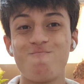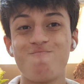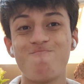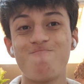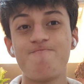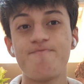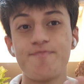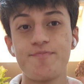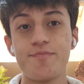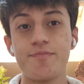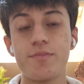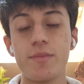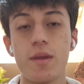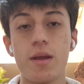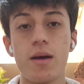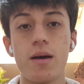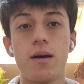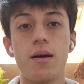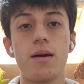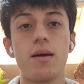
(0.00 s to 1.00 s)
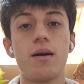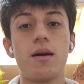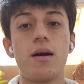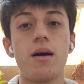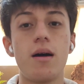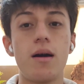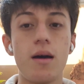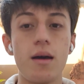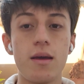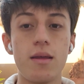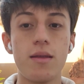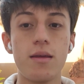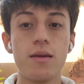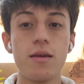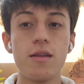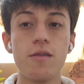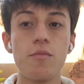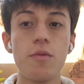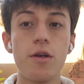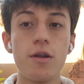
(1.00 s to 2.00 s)
mm, I think
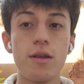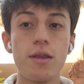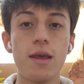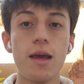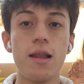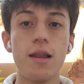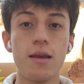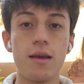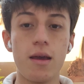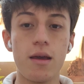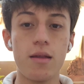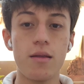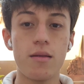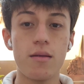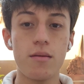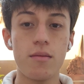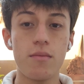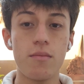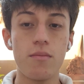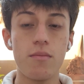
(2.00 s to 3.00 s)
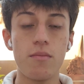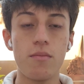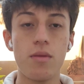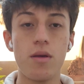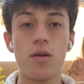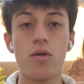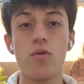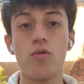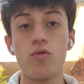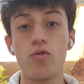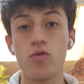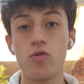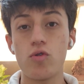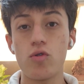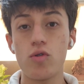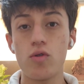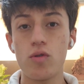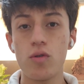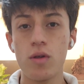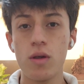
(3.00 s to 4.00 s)
it's very delicate,
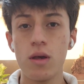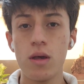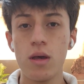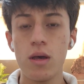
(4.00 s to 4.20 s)
because